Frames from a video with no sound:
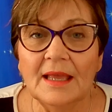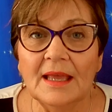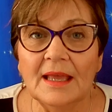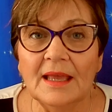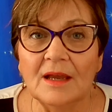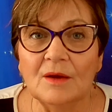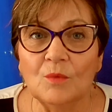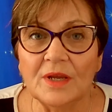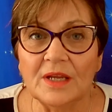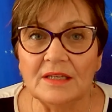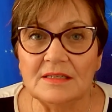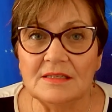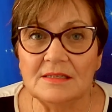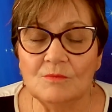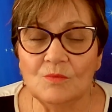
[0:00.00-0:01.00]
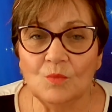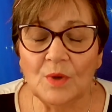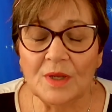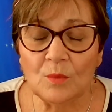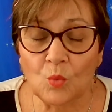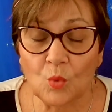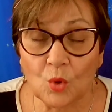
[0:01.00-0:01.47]
and we
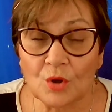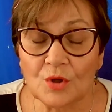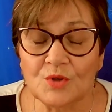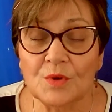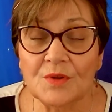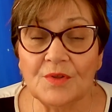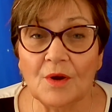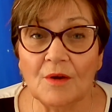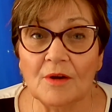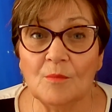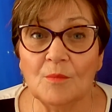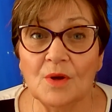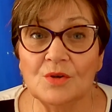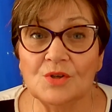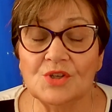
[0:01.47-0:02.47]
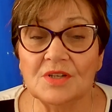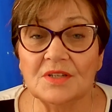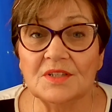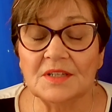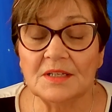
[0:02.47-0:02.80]
worked with our emotions,